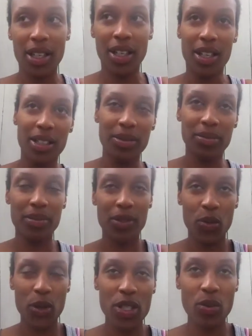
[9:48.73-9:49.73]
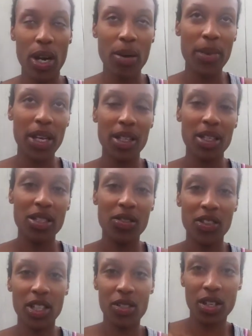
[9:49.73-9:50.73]
the reason why I'm making these
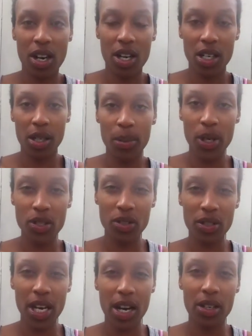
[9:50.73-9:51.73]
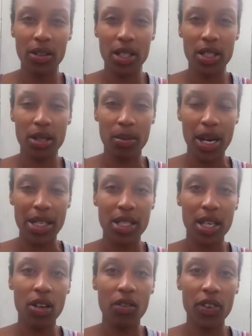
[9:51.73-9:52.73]
videos are a personal diary to
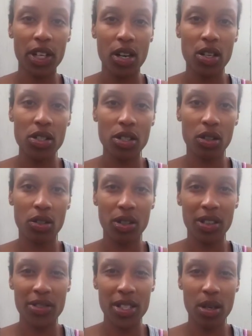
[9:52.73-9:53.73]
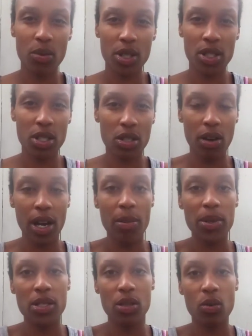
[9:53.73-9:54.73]
myself, and also if someone just so
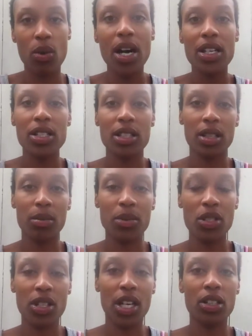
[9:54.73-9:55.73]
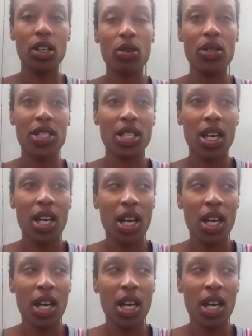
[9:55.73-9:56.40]
happens to watch them, so they'll know, is